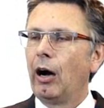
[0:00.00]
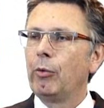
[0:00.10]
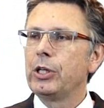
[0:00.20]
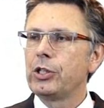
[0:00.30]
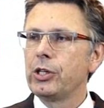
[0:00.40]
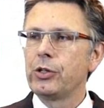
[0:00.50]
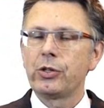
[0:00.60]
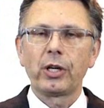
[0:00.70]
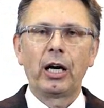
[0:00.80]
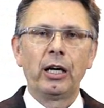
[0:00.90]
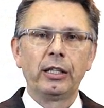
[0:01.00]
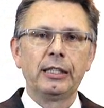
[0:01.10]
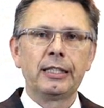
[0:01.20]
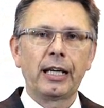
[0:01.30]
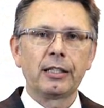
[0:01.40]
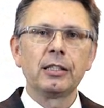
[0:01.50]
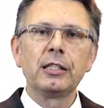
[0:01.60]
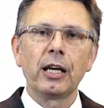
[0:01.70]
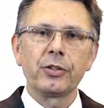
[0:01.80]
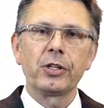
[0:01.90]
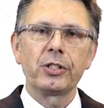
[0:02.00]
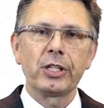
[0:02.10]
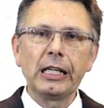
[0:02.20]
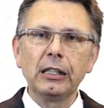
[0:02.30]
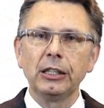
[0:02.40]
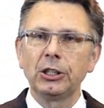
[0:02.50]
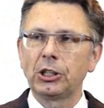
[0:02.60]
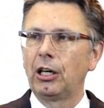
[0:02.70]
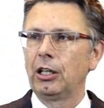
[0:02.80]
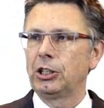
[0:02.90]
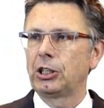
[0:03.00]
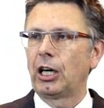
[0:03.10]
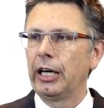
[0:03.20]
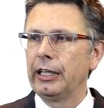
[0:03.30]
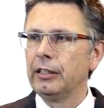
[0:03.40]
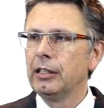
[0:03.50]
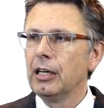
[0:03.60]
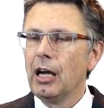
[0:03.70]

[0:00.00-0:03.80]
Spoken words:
which is detected here as a singly charged ion